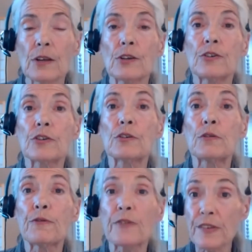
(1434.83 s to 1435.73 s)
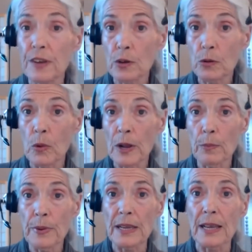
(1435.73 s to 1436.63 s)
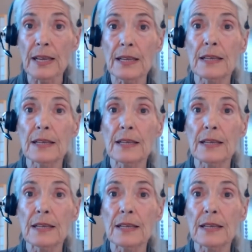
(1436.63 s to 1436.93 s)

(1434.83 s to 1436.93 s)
to physical well-being